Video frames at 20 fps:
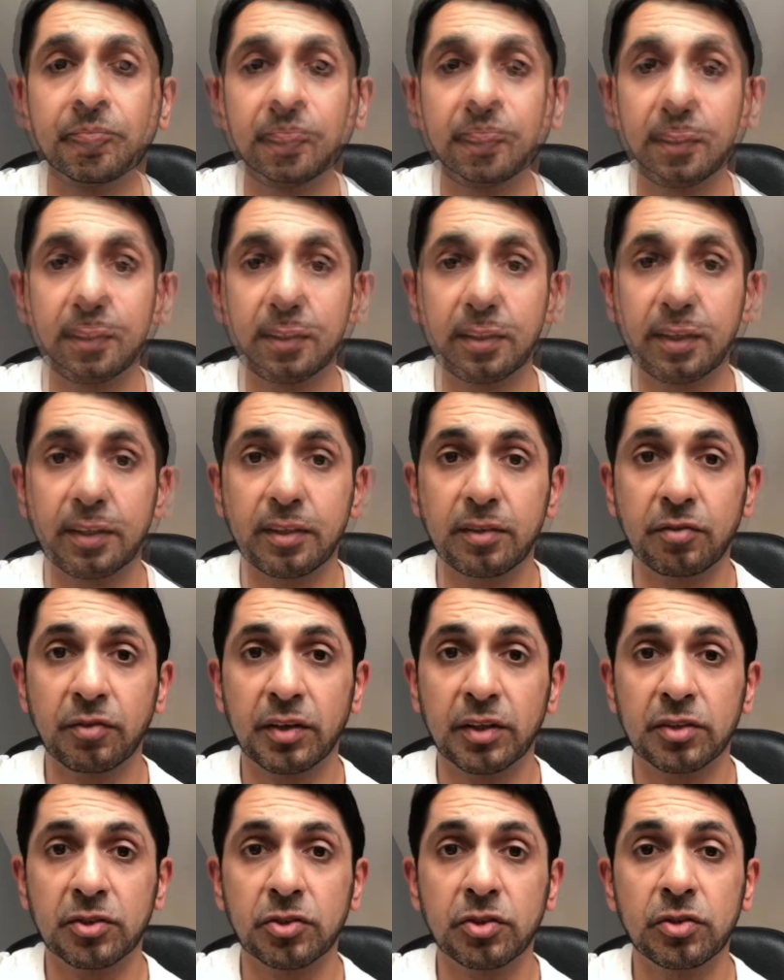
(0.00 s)
Side
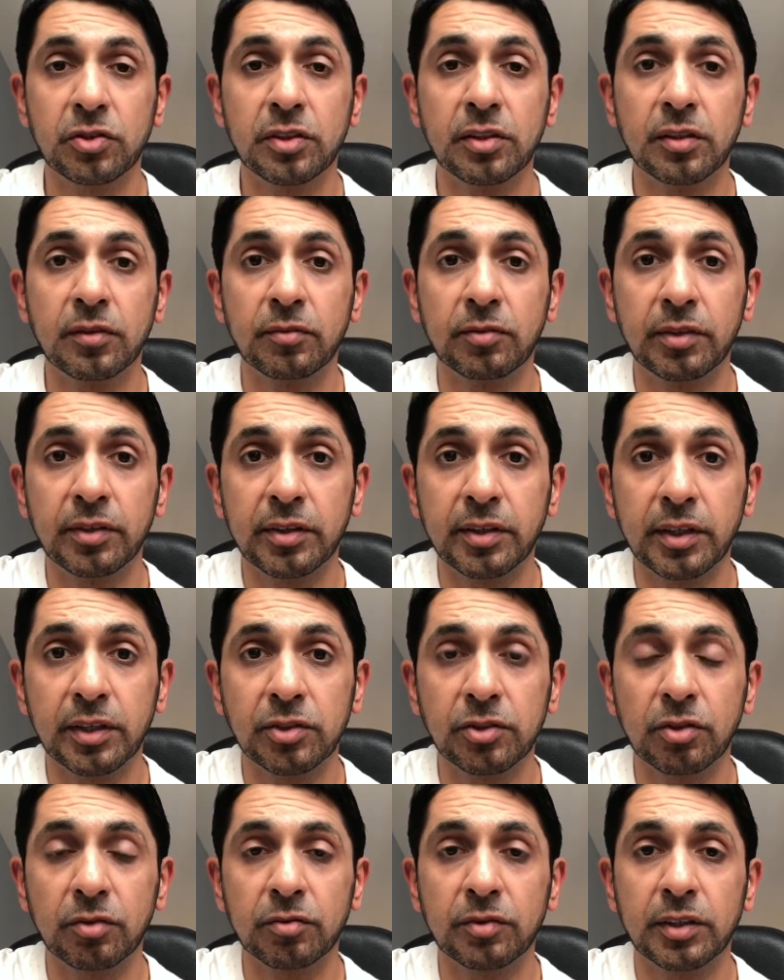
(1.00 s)
effects due to the very
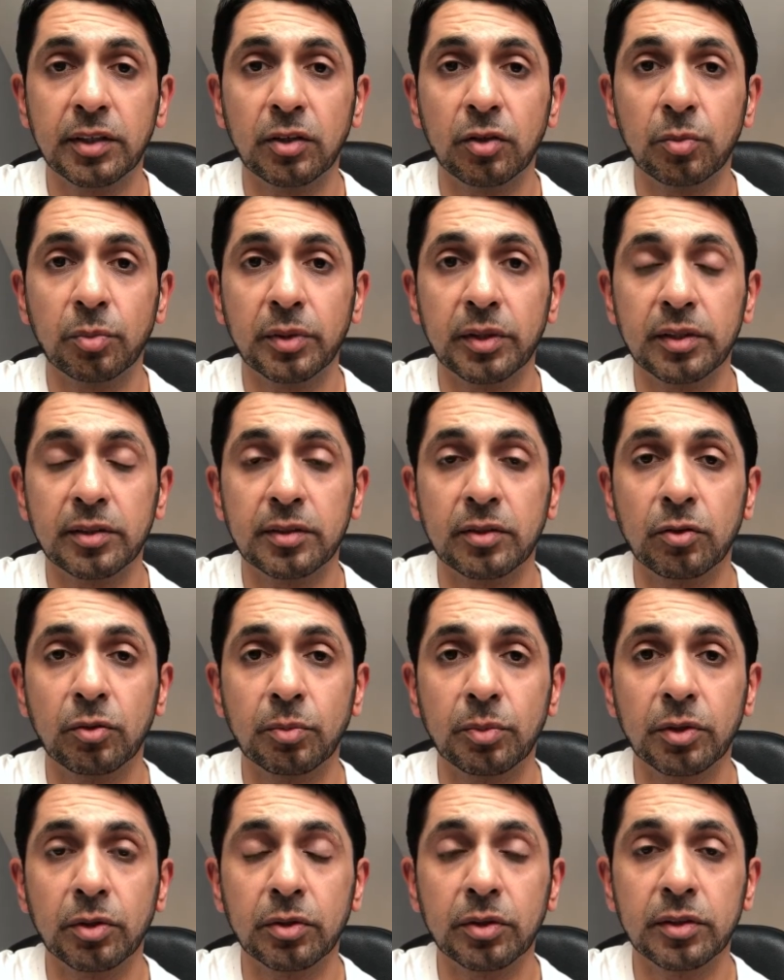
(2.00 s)
nature of the opiates and
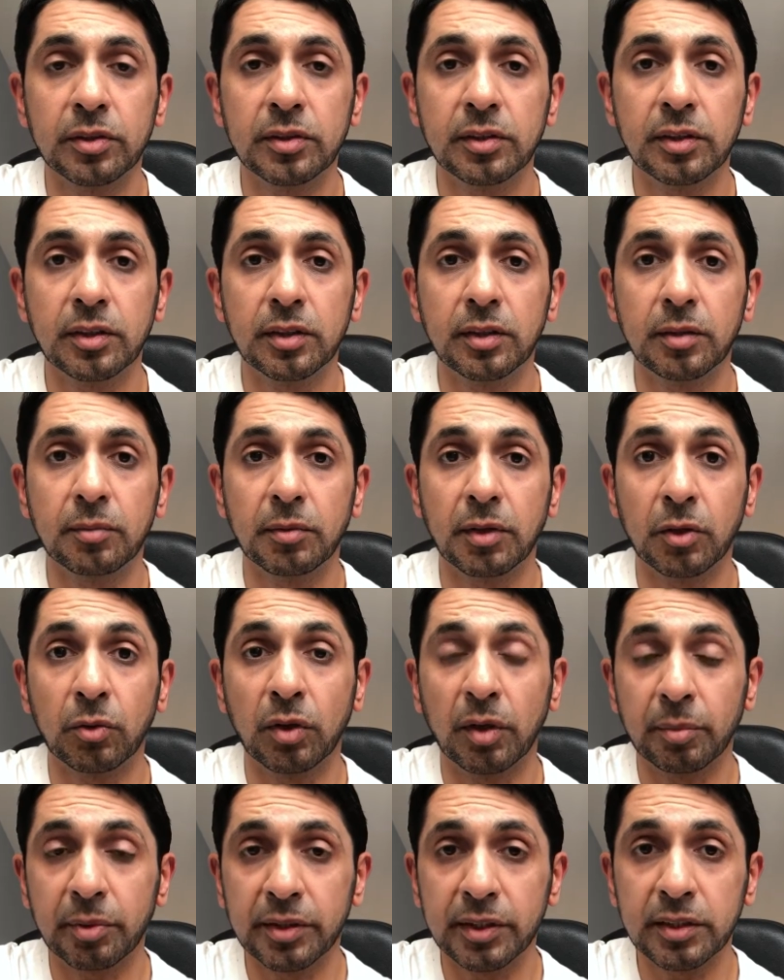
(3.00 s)
opioids are
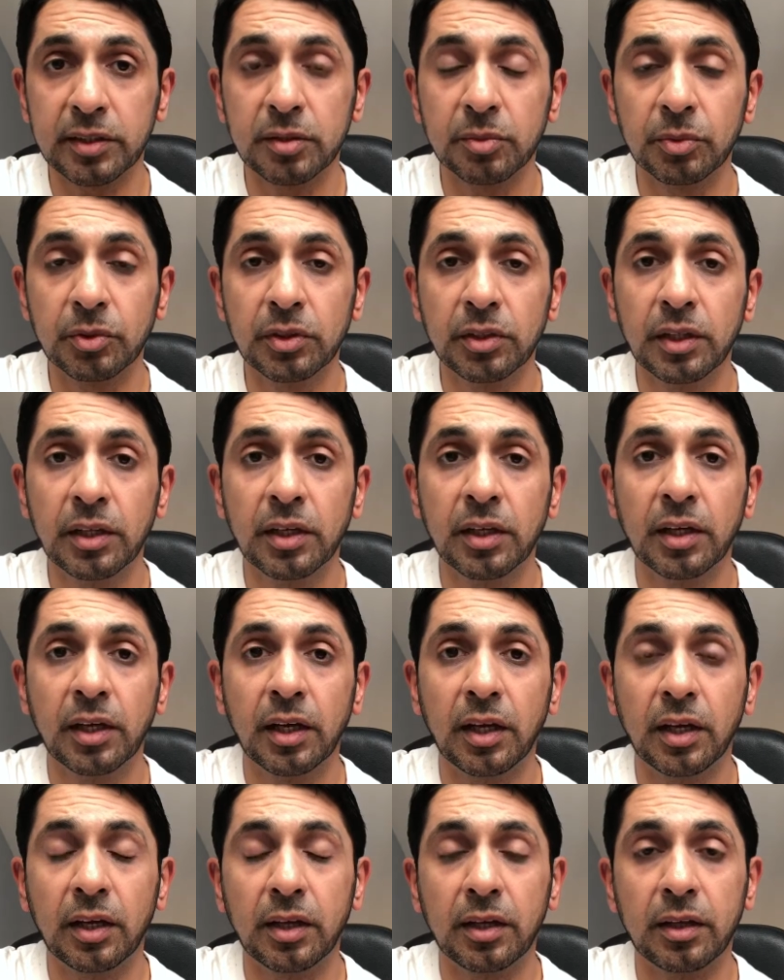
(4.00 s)
quite predictable
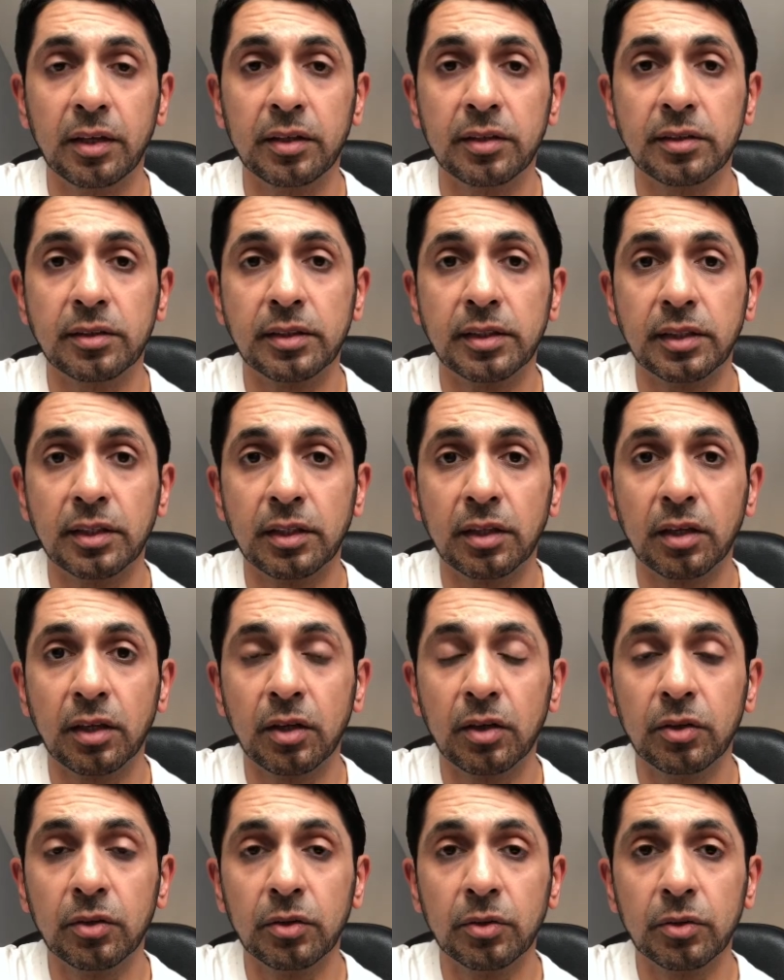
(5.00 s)
and
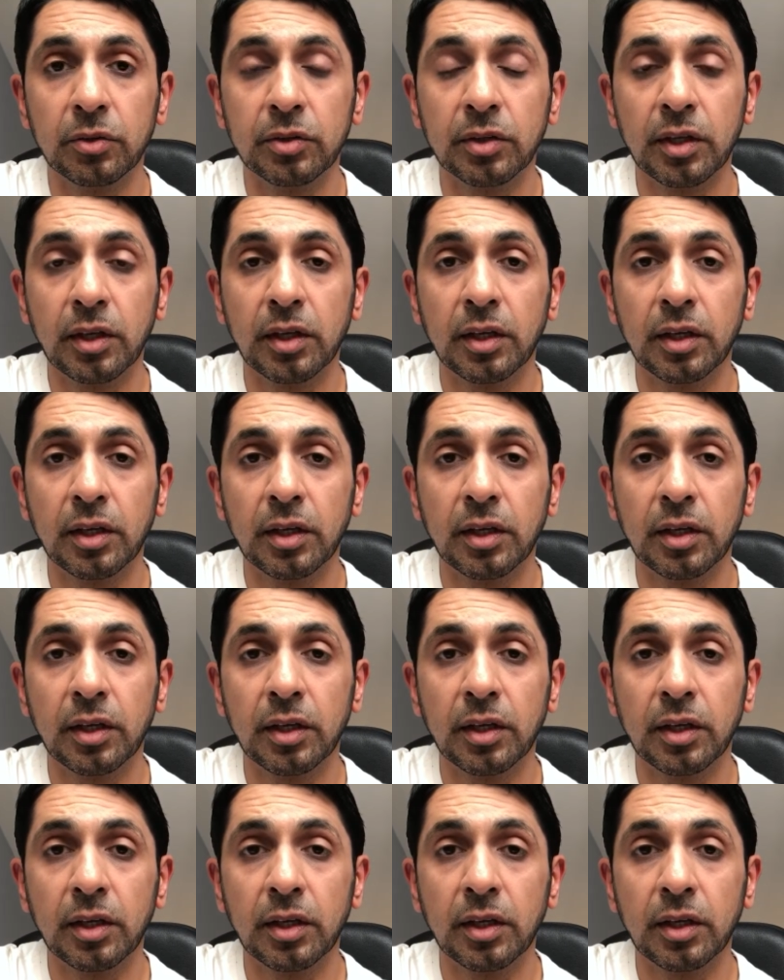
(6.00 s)
include